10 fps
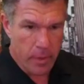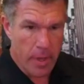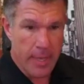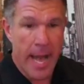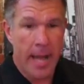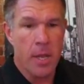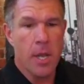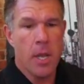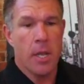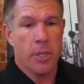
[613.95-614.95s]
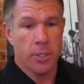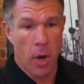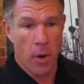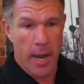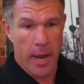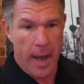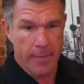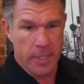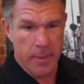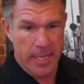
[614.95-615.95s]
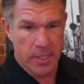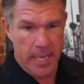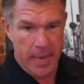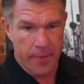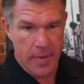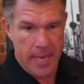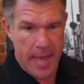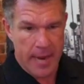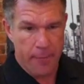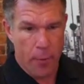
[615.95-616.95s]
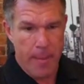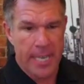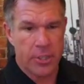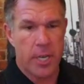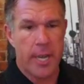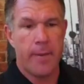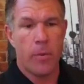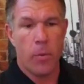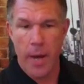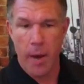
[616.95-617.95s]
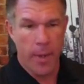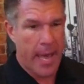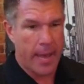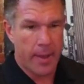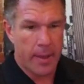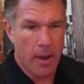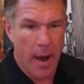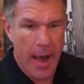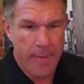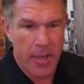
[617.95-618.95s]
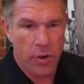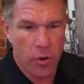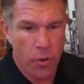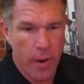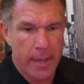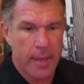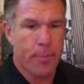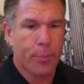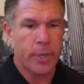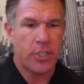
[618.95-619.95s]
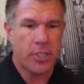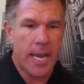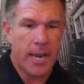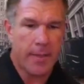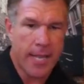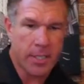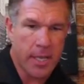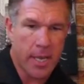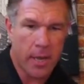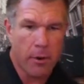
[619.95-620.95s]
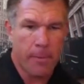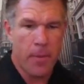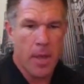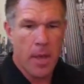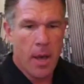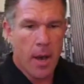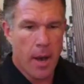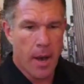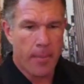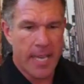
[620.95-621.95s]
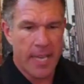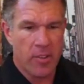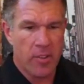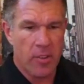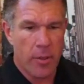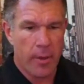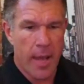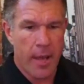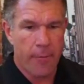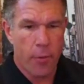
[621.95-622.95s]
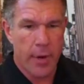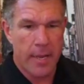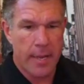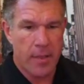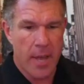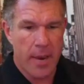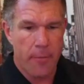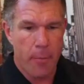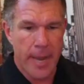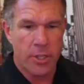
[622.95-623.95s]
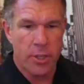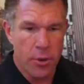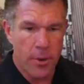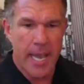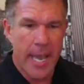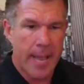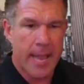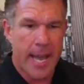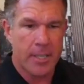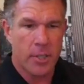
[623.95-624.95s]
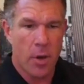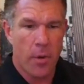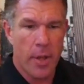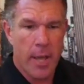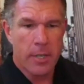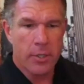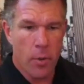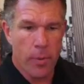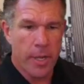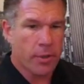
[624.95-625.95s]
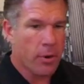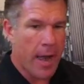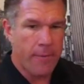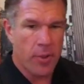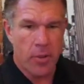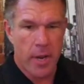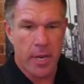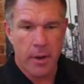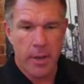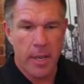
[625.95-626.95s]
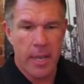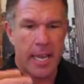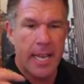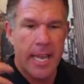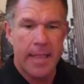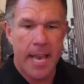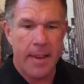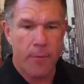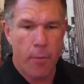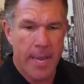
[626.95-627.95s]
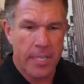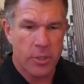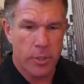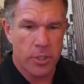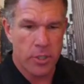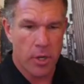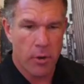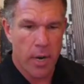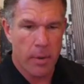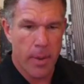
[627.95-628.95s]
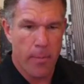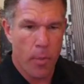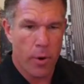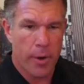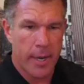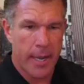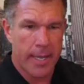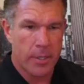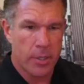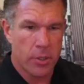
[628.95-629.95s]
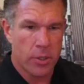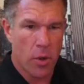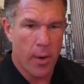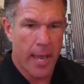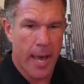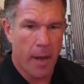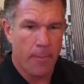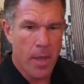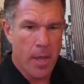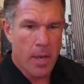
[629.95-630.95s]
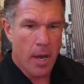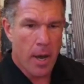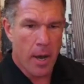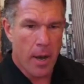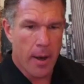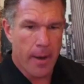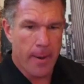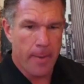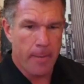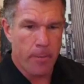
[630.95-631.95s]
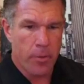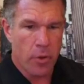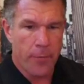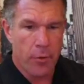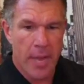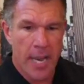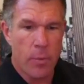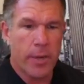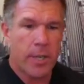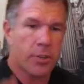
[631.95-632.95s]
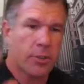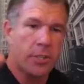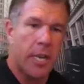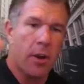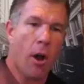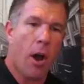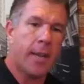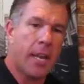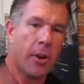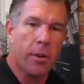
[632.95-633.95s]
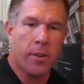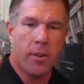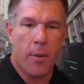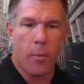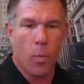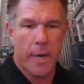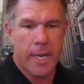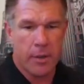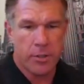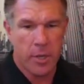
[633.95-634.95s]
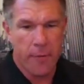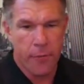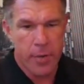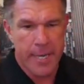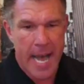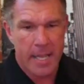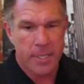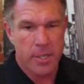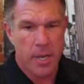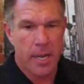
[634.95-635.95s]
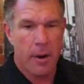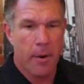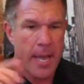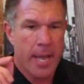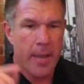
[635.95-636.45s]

Yeah. So Ivan's basically saying if you need that information, well, hey, Ivan, greatly appreciated. That's killer. He's in Southern California and needs that information. You can get that. So a realtor, Ivan's on here. He can get that information, which is incredibly important in SoCal. So if there's any realtors here on here, one here is looking for Dallas on here.